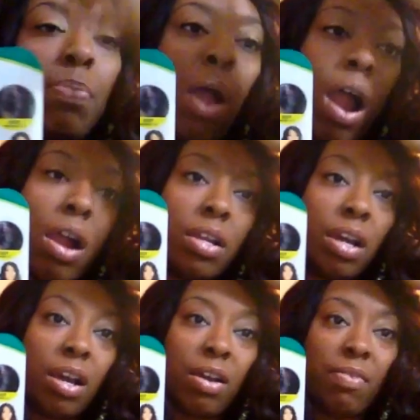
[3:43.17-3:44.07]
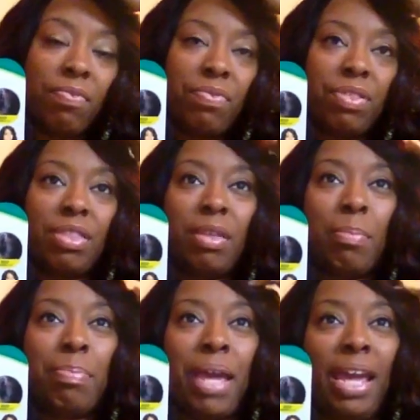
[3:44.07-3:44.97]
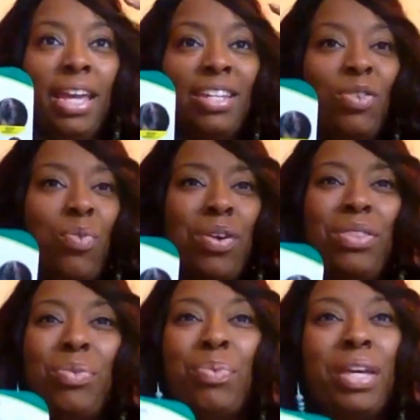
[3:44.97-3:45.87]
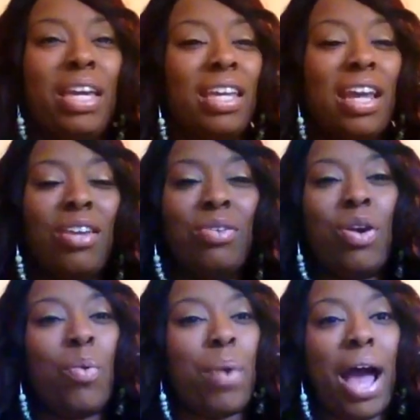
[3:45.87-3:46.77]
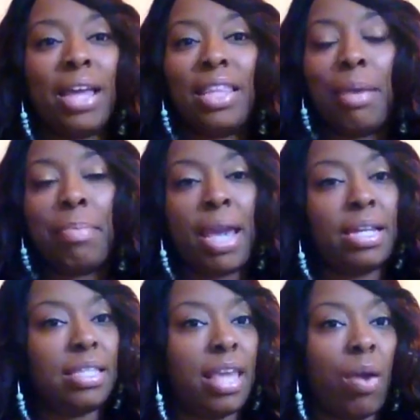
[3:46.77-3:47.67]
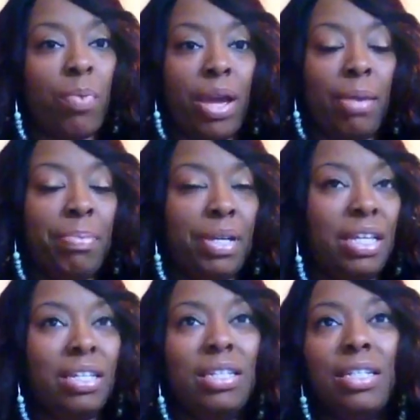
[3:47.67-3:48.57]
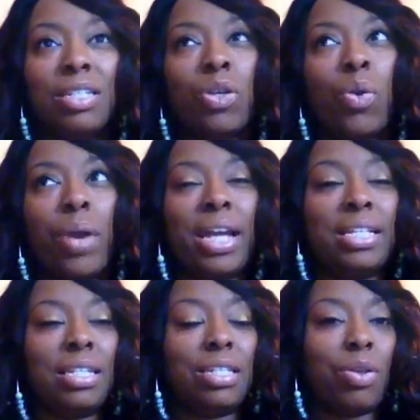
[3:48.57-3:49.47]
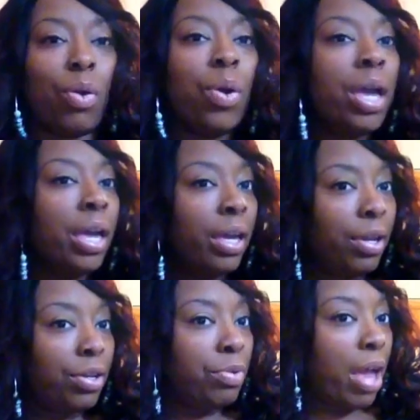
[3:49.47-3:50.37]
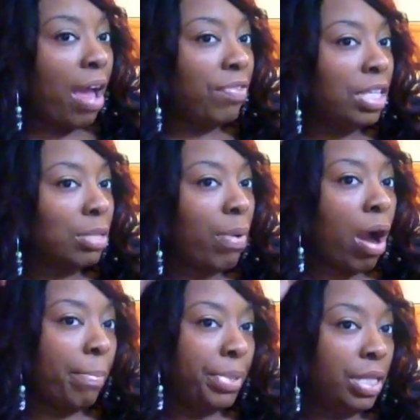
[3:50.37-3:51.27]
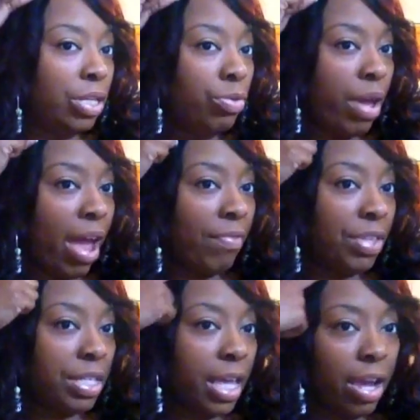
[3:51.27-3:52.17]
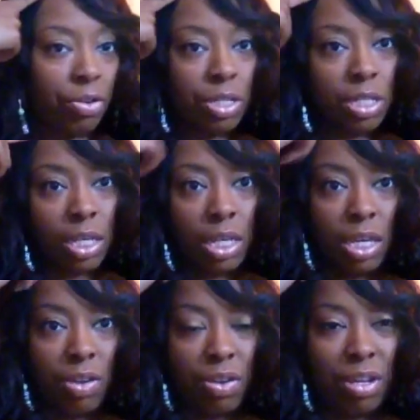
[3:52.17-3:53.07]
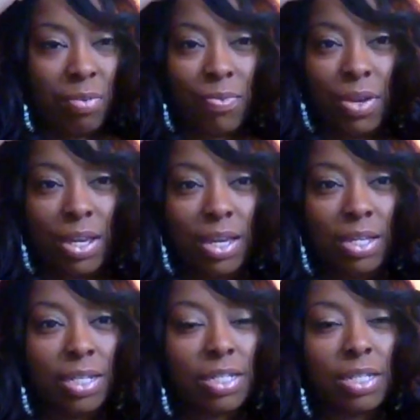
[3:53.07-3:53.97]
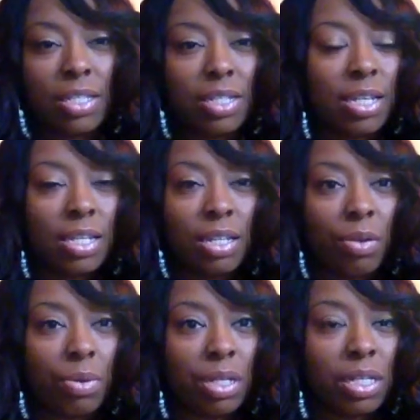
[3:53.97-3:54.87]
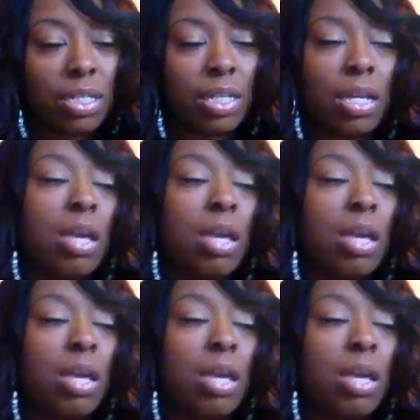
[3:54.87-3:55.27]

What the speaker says: part of the band on the wig, and I don't know why they made it that way, but it looks crazy. So here you have this part, but then you have this hair sticking here in the front, and it just didn't look realistic.